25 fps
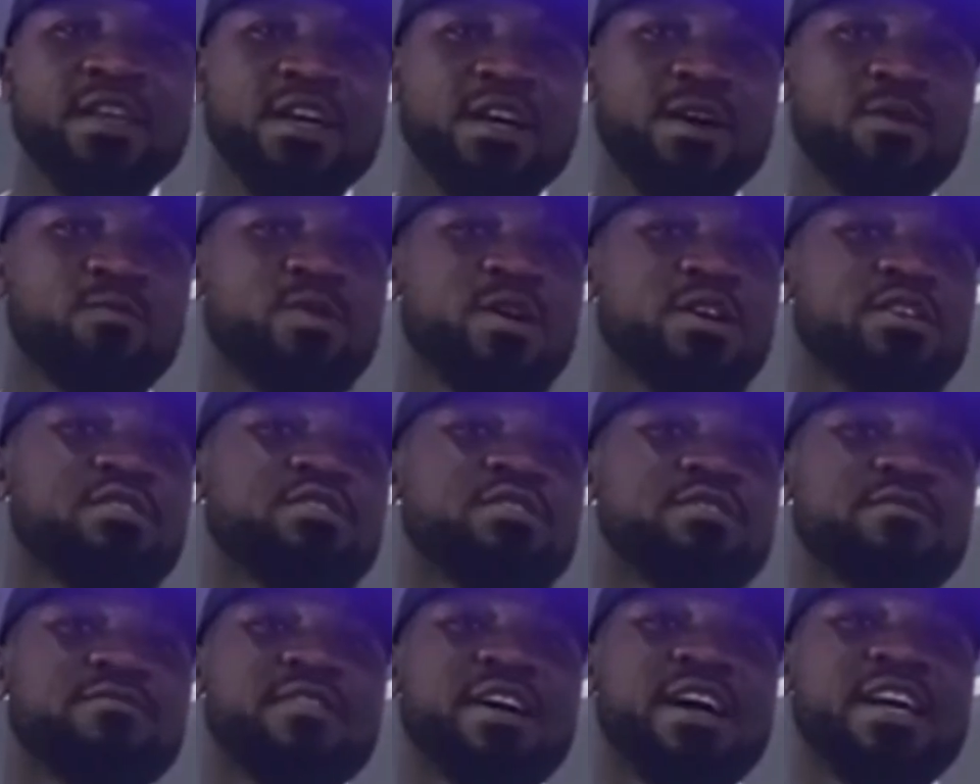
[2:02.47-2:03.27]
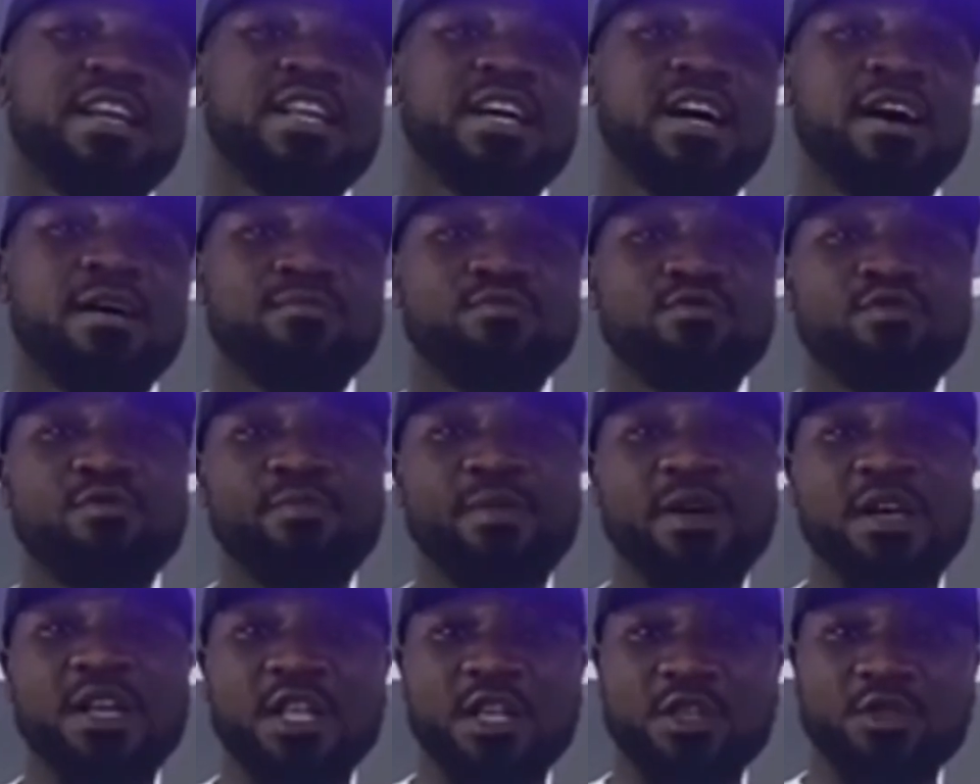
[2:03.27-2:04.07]
And when you divide the
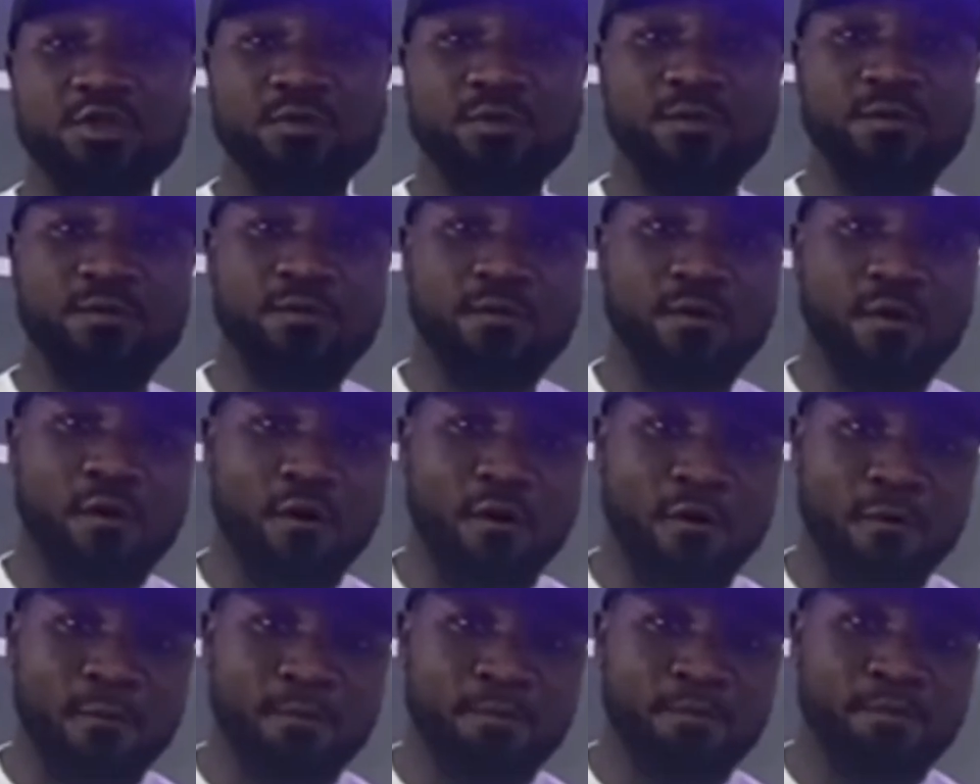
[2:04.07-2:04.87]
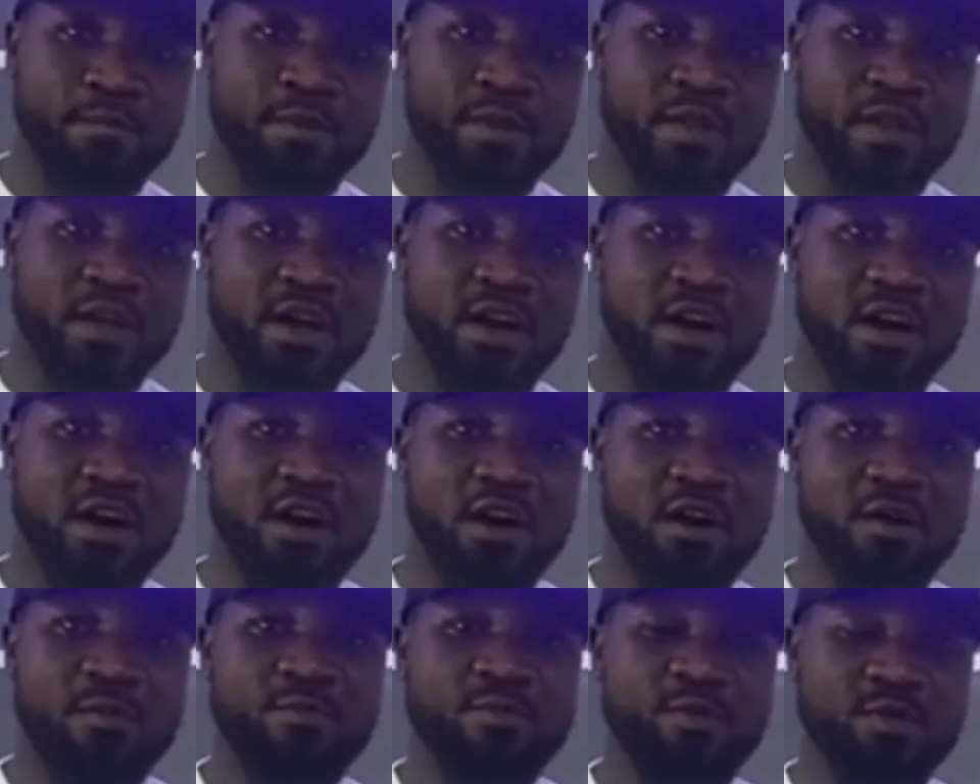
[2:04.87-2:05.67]
abdomen into four,
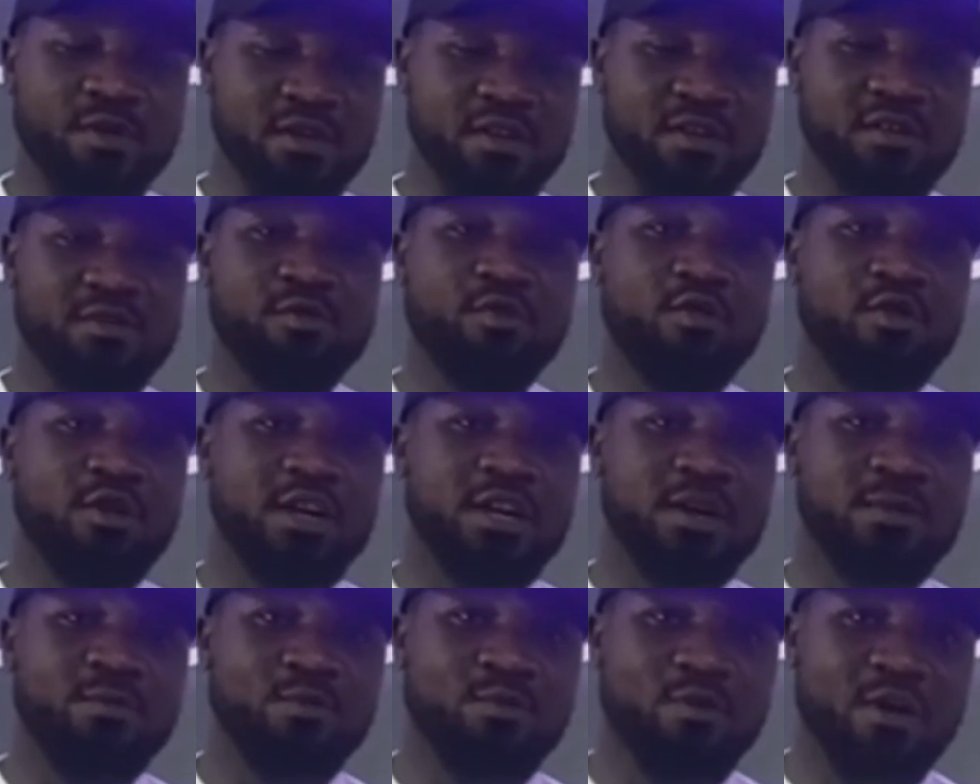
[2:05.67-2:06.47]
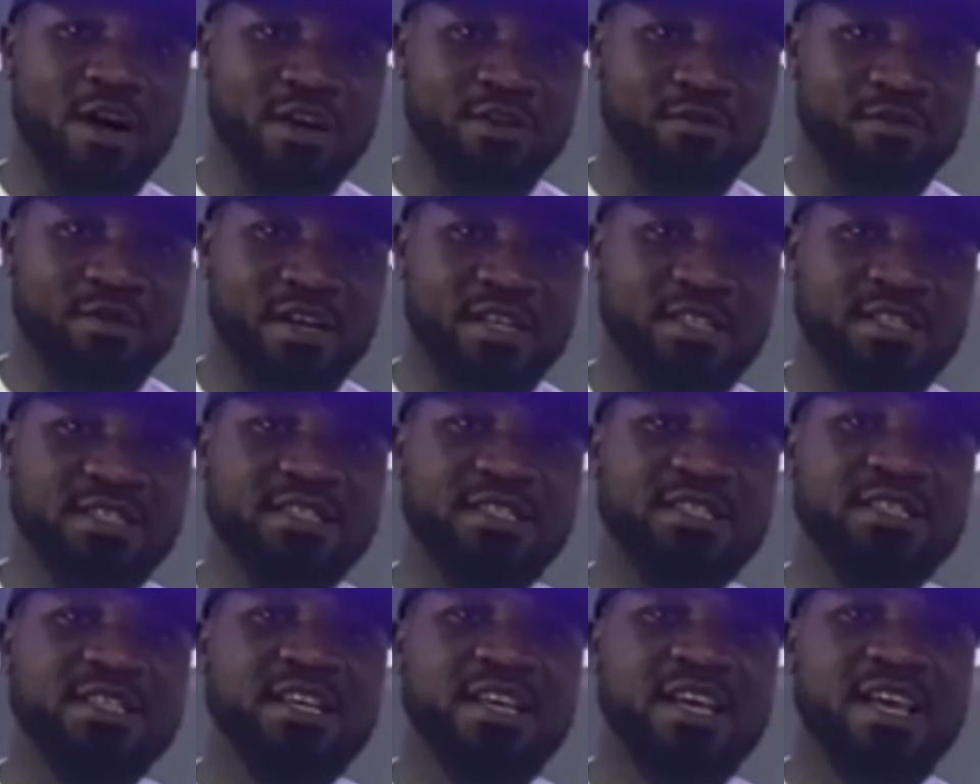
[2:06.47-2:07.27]
we call them
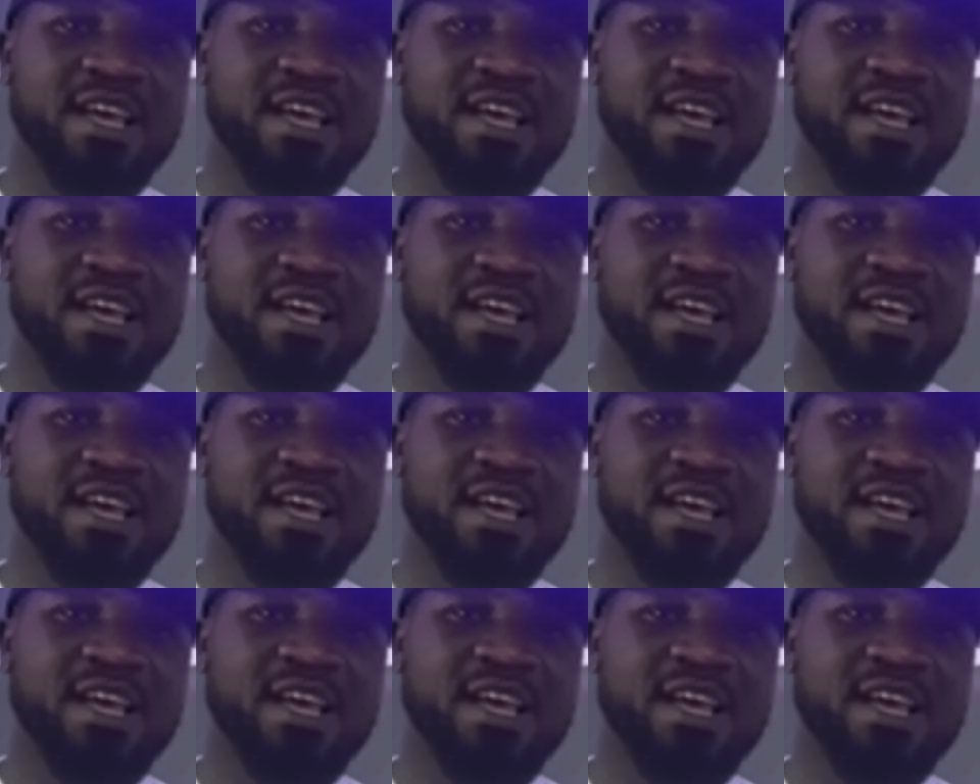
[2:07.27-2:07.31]
quadrants.